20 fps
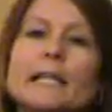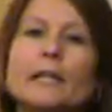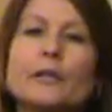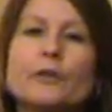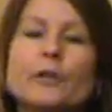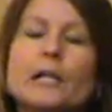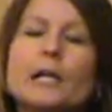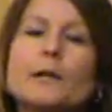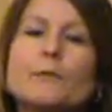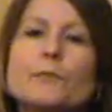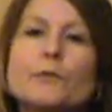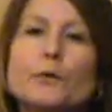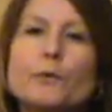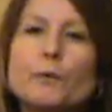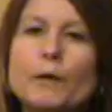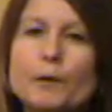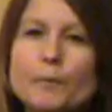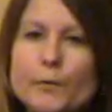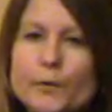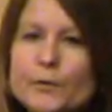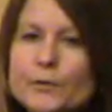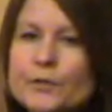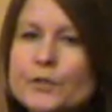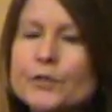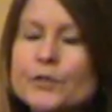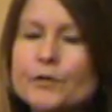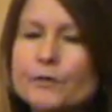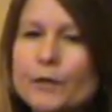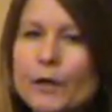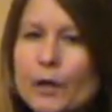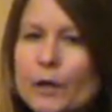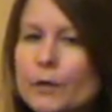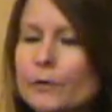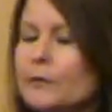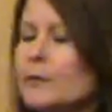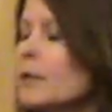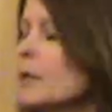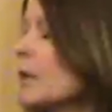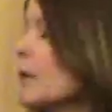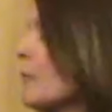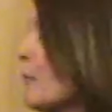to intercom through one person's phone,